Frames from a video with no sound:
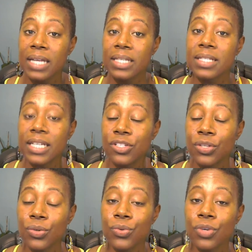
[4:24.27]
Stay
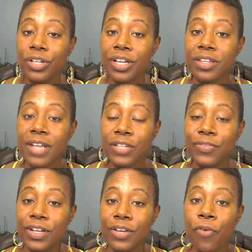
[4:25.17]
tuned or look at the next
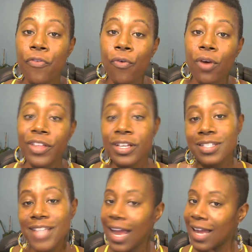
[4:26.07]
video for the
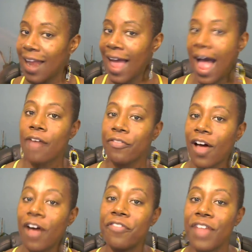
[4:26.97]
second half
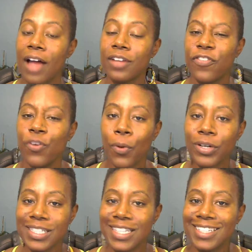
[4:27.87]
of that. A few more
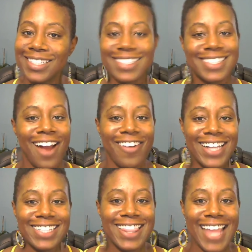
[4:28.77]
details. All right,
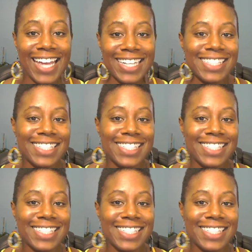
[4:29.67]
thanks.